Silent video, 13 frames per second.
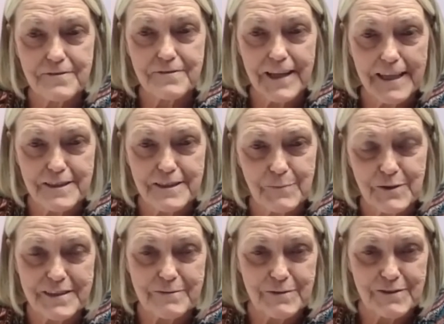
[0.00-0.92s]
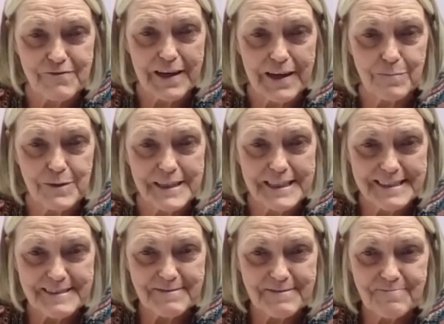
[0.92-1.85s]
They had to move in with family.
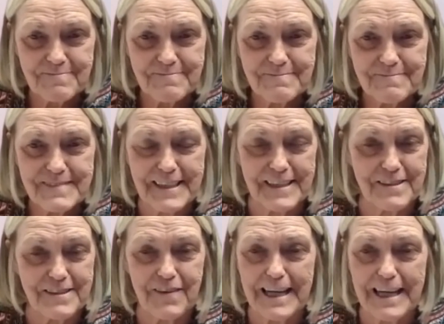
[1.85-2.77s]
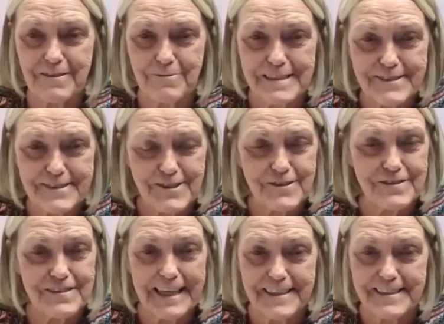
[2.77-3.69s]
They couldn't find a rental.
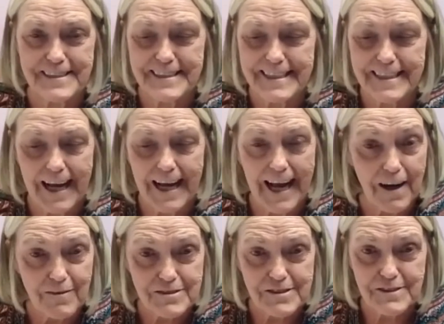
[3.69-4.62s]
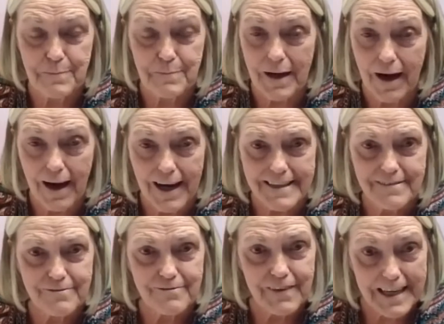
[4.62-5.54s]
They couldn't get a house to buy
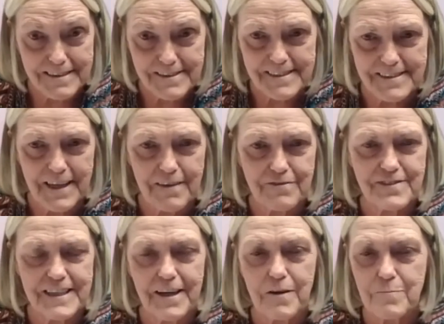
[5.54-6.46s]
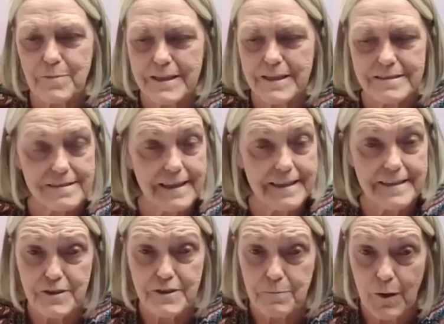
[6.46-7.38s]
fast enough, because they
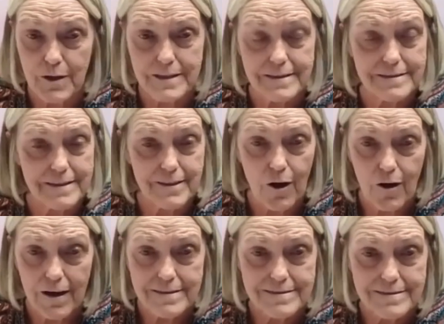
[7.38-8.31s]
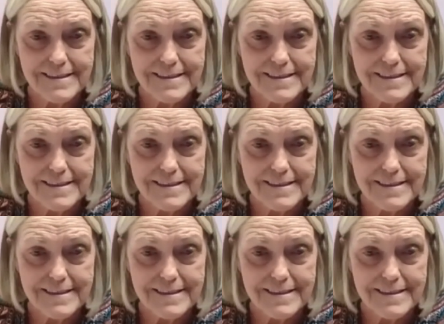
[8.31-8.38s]
hit the market and they're gone.